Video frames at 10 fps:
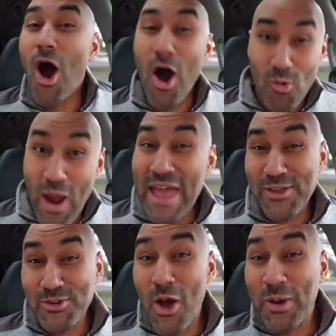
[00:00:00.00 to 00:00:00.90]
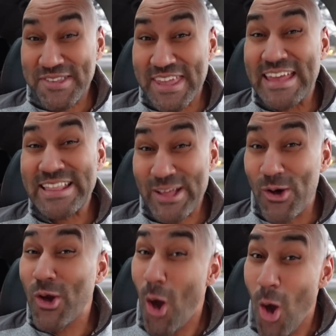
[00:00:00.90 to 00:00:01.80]
All right, you know it's getting a little
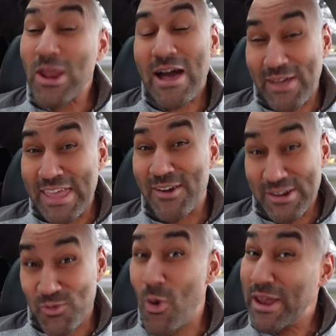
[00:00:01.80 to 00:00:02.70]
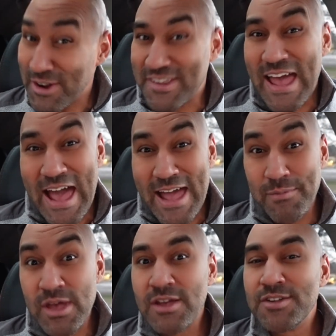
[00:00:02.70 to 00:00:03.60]
cold out here. It's winter time,
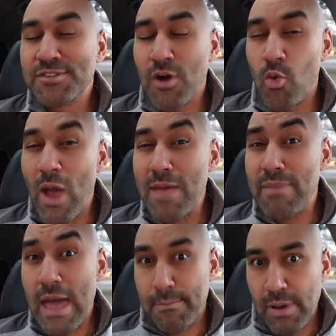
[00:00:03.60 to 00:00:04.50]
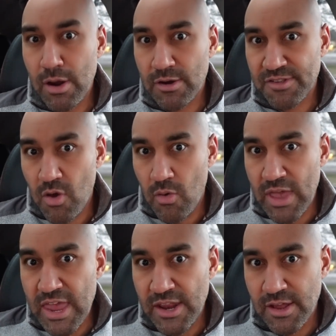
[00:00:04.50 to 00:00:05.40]
so Wayback Burgers going to
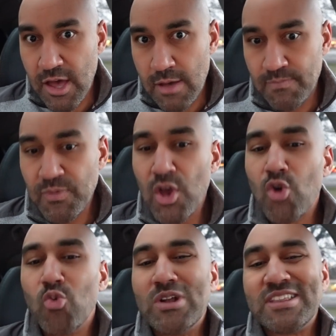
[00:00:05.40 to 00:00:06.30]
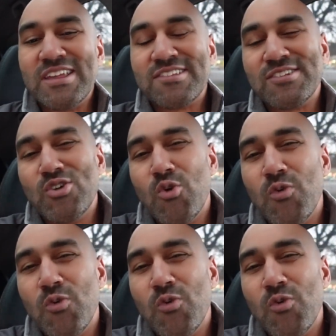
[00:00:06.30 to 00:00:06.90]
heat it up with this new